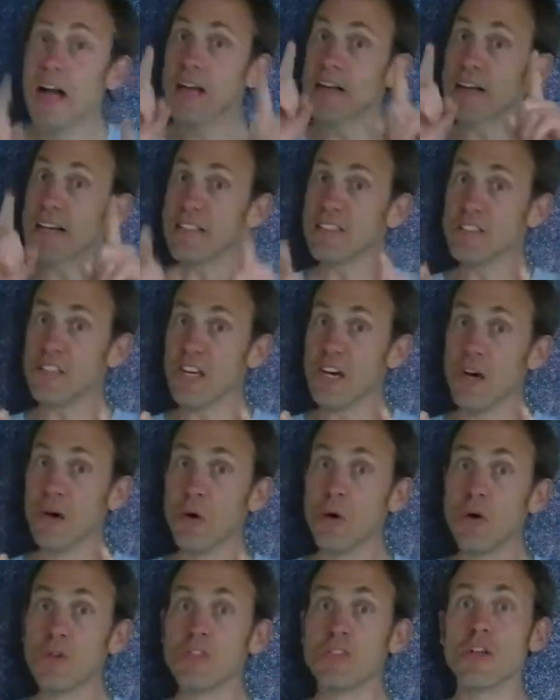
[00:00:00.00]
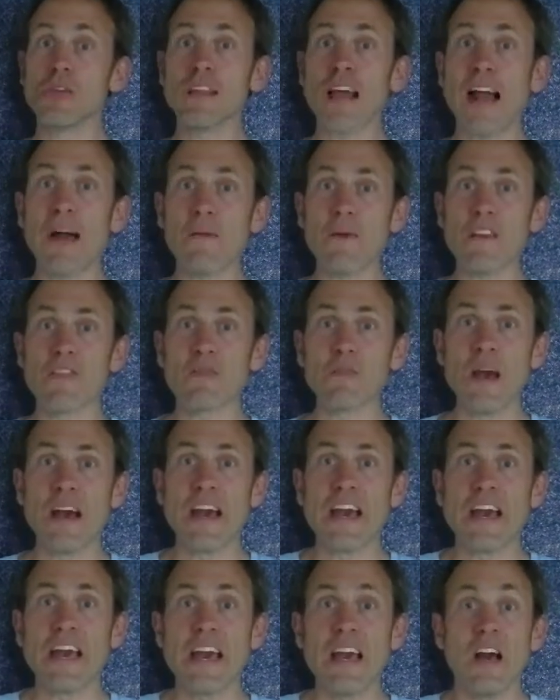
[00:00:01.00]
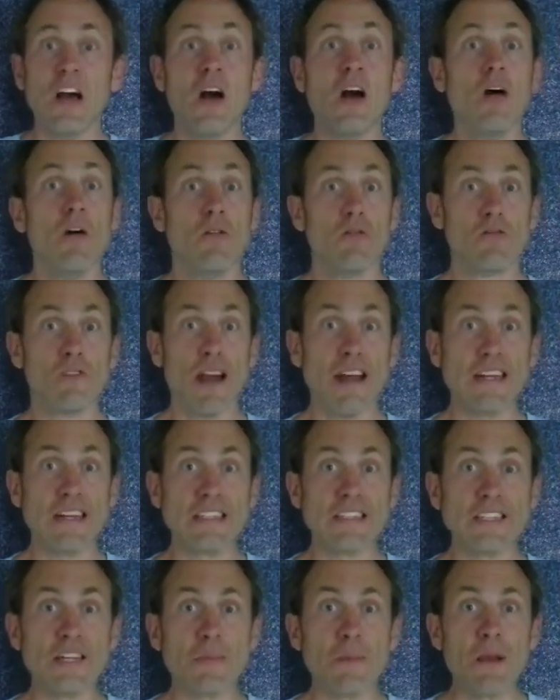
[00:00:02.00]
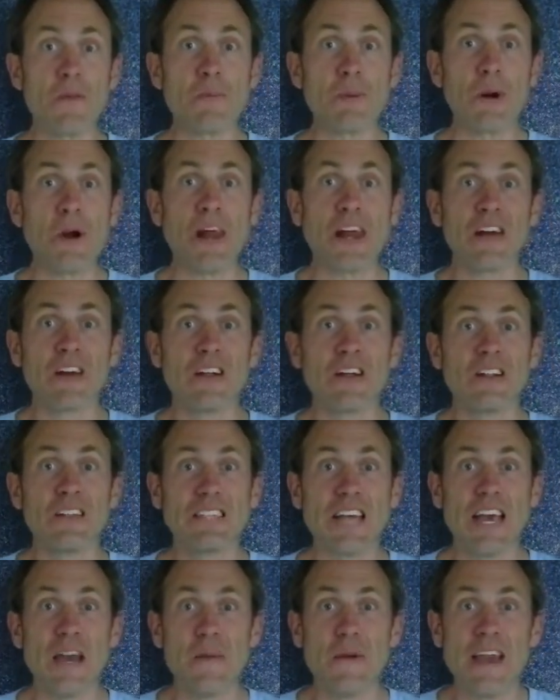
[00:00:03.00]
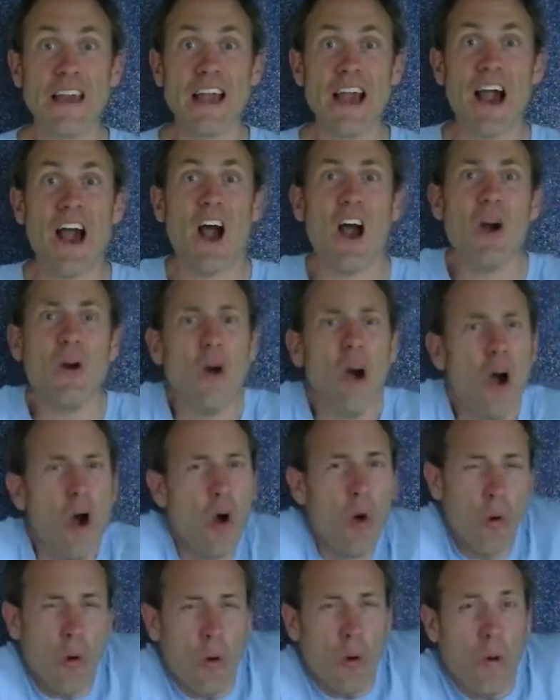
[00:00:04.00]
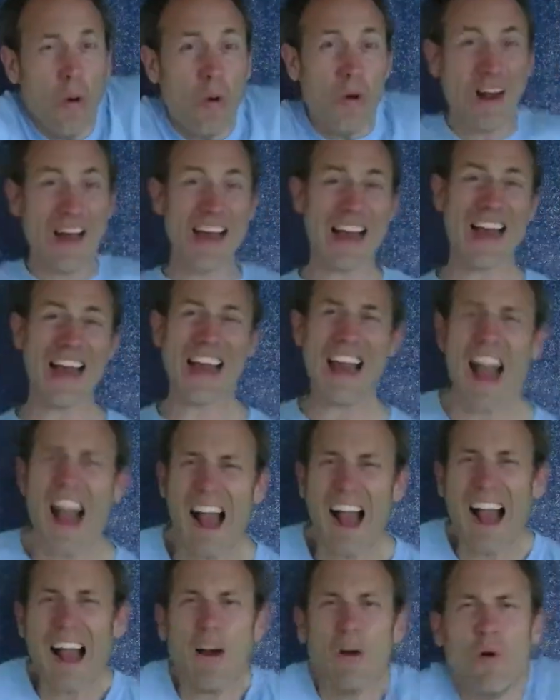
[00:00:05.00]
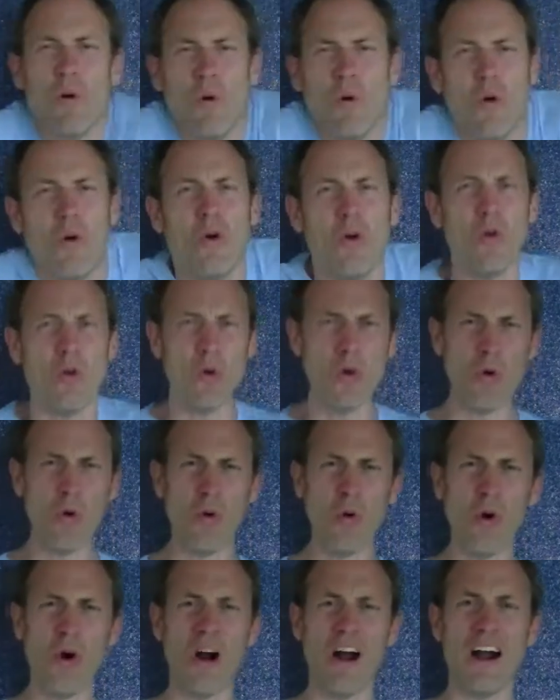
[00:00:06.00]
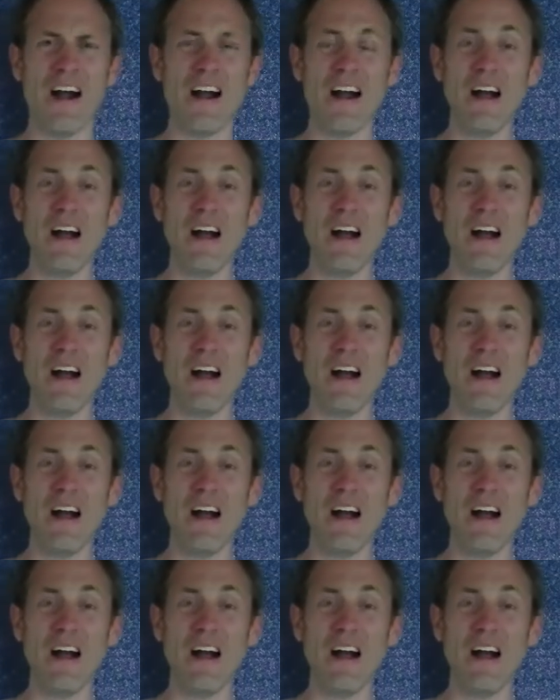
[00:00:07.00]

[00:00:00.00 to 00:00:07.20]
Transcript: Can you do that with me? Ready to be prickled, here we go. Ooh, ee, ow, ooh, ooh.